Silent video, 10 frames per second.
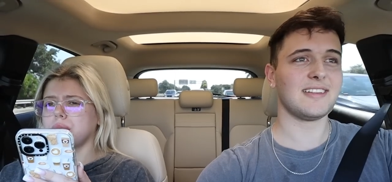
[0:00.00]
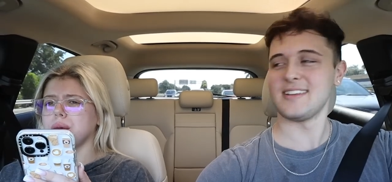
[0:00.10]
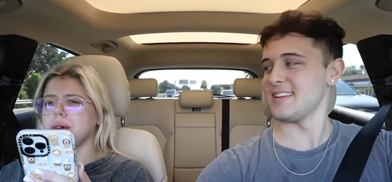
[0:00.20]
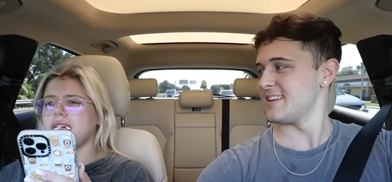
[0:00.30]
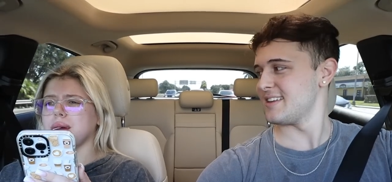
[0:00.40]
Speaker 1: know
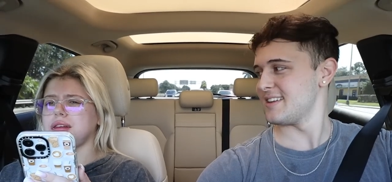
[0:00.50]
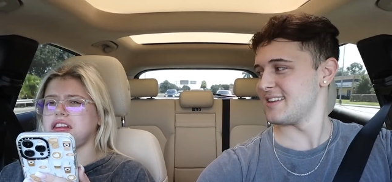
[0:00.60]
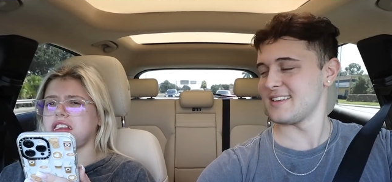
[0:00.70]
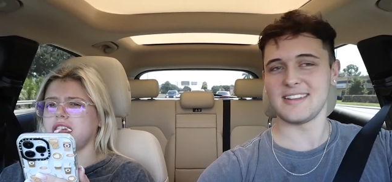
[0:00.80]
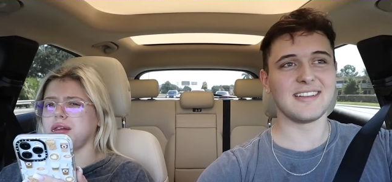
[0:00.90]
what I was
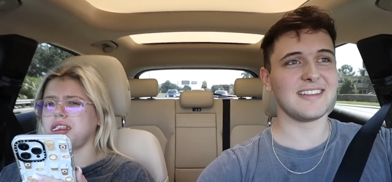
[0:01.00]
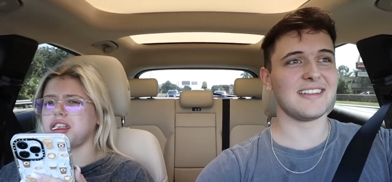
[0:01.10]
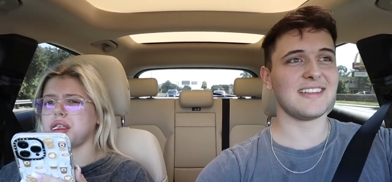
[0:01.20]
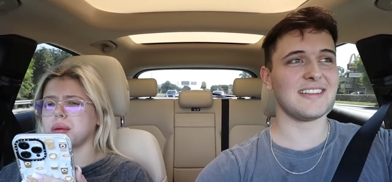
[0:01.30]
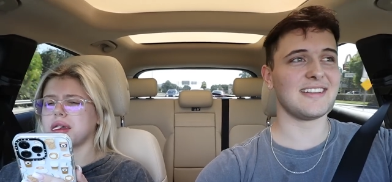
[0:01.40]
telling you.
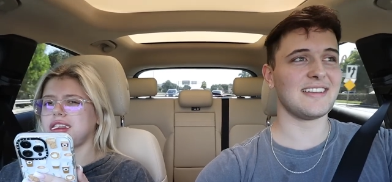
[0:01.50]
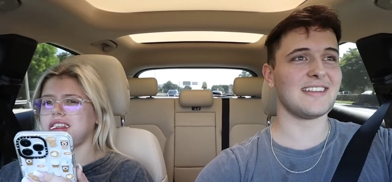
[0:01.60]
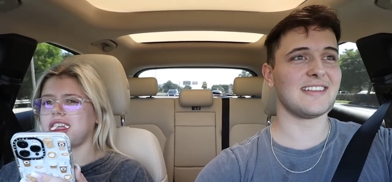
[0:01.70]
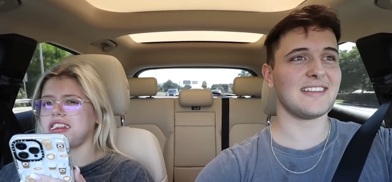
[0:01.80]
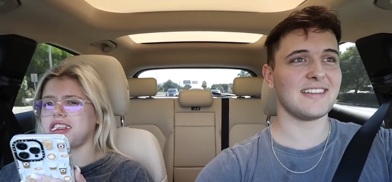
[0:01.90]
What was
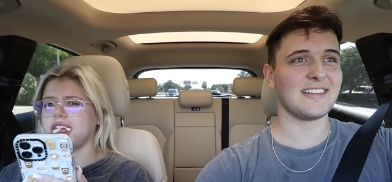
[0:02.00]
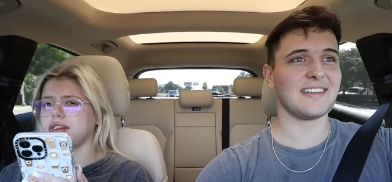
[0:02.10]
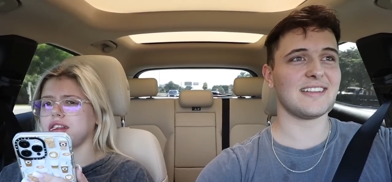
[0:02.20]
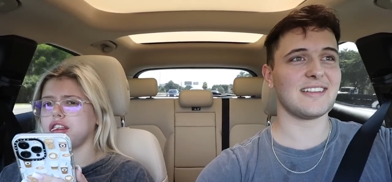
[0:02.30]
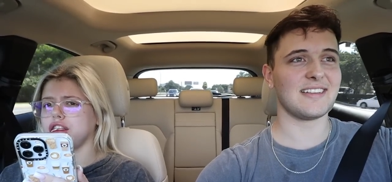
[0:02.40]
I
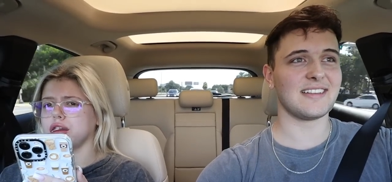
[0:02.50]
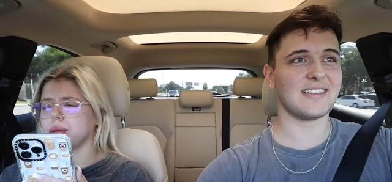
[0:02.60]
telling you?